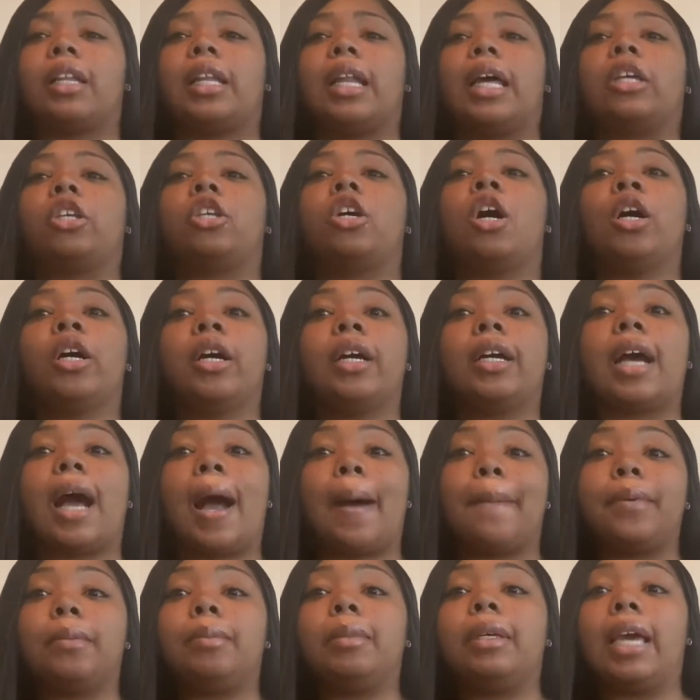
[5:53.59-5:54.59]
Like y'all can
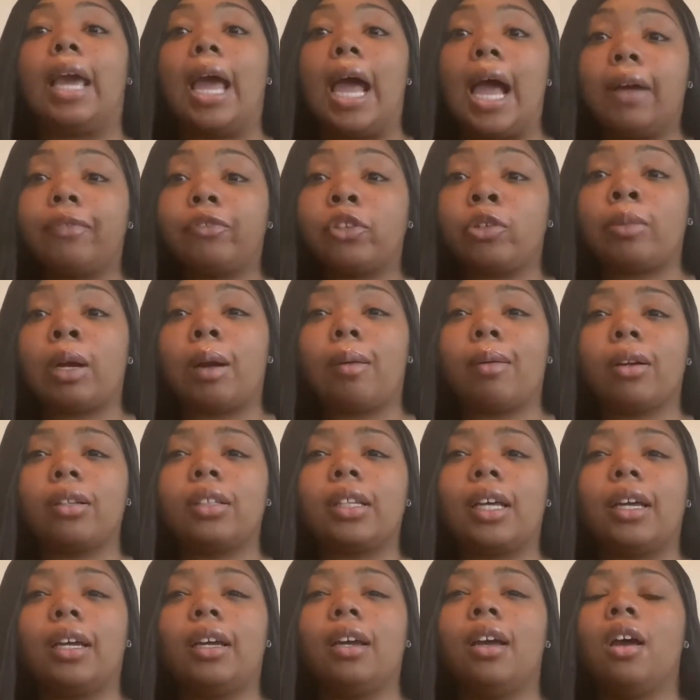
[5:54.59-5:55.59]
copy me after my
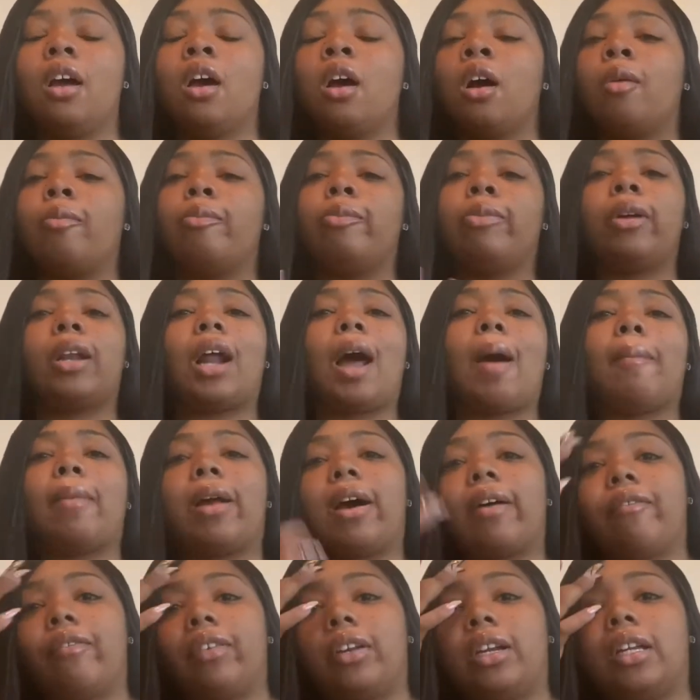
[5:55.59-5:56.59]
birthday, but I'm
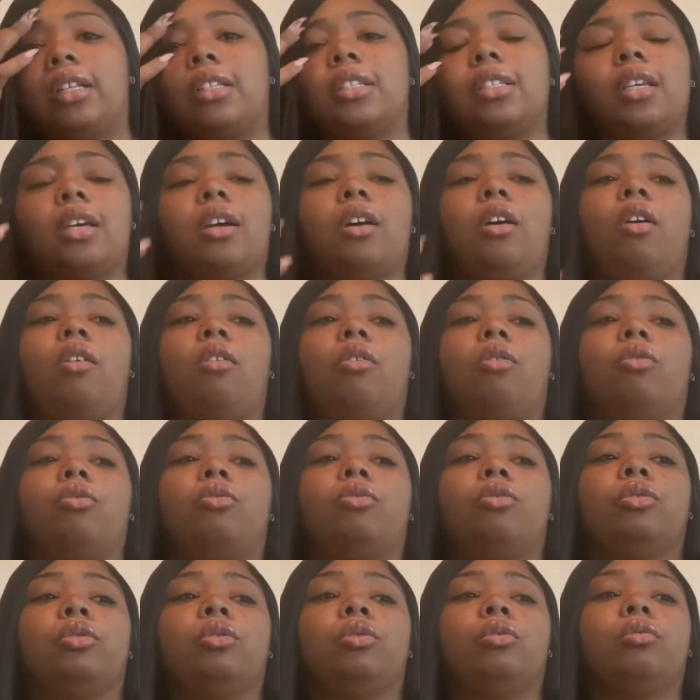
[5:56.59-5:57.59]
not gonna
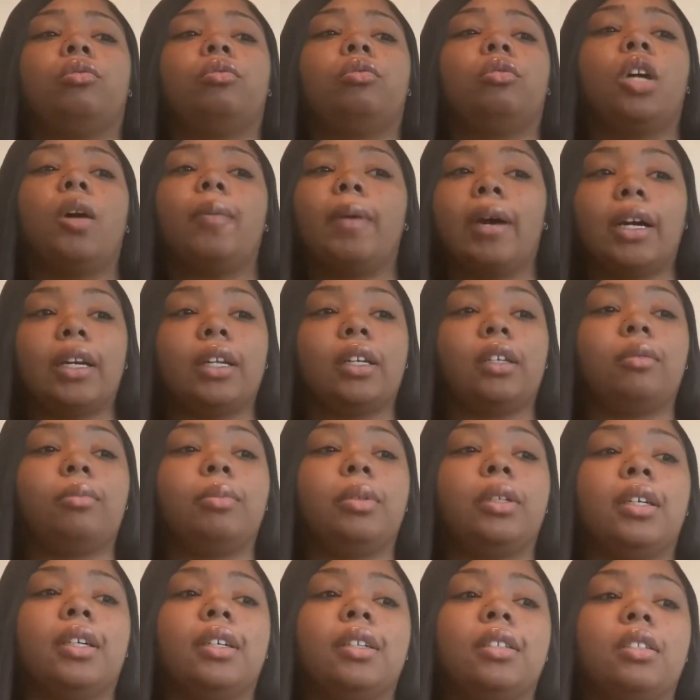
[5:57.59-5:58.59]
tell nobody
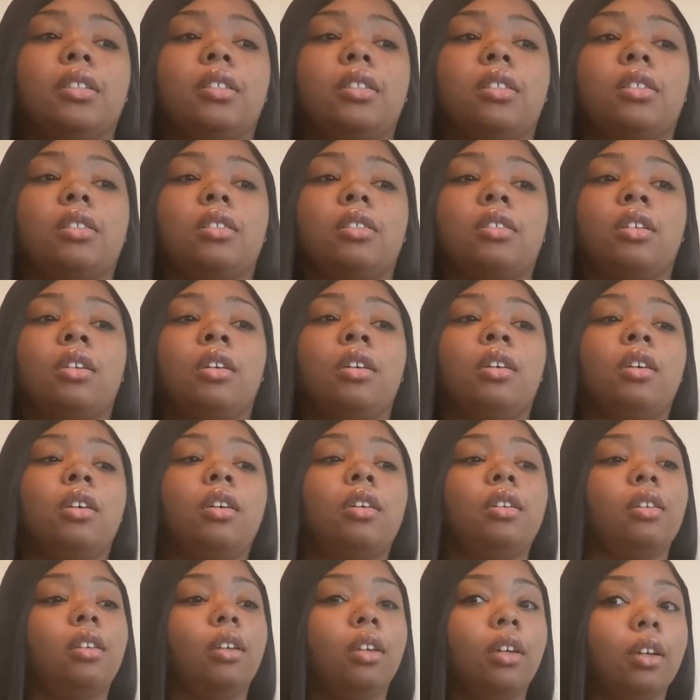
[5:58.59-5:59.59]
because
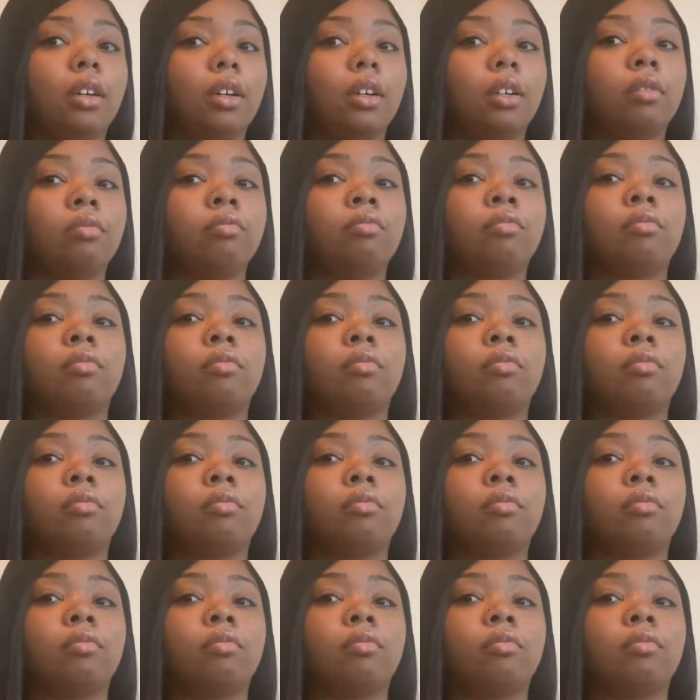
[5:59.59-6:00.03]
yeah.